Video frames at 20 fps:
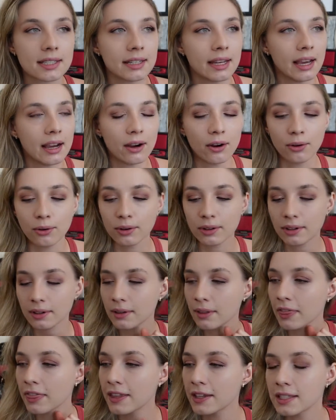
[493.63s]
Now,
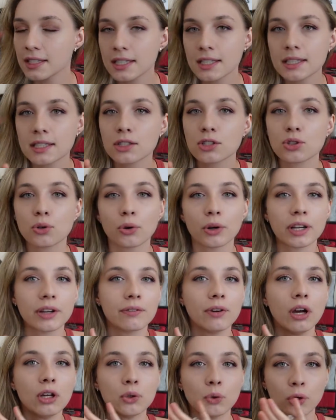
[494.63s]
this is the story of
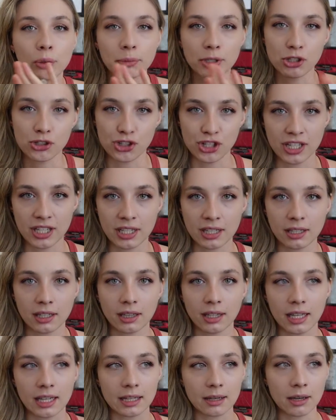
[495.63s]
Norma Jean,
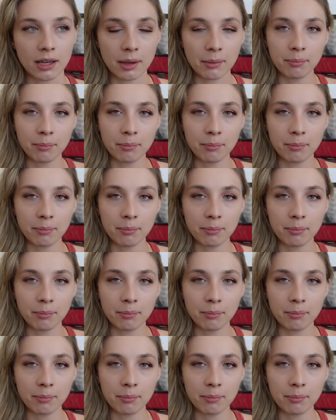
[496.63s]
like